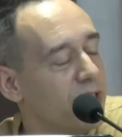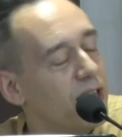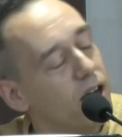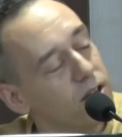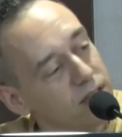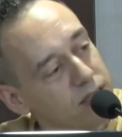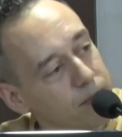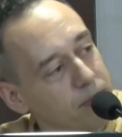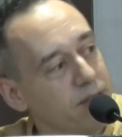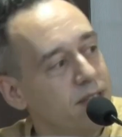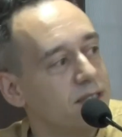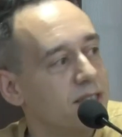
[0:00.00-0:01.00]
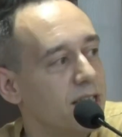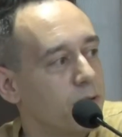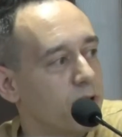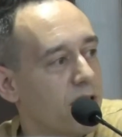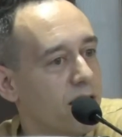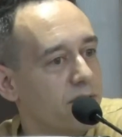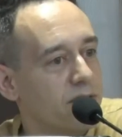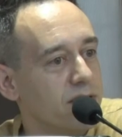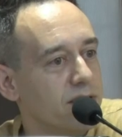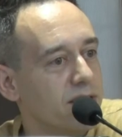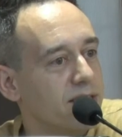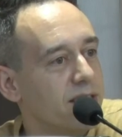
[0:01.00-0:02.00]
all these opinions that we're having,
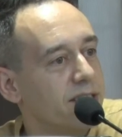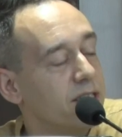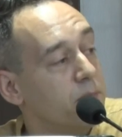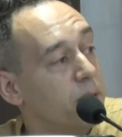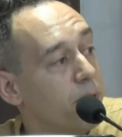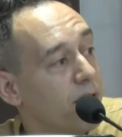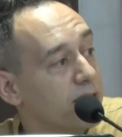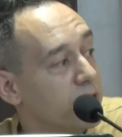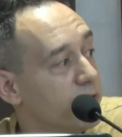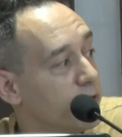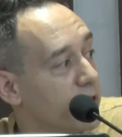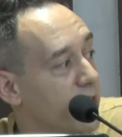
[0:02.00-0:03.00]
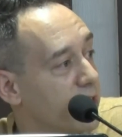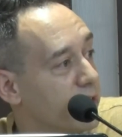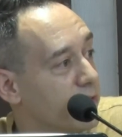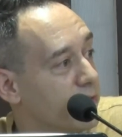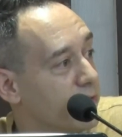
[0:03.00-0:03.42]
they tend to be positive or negative.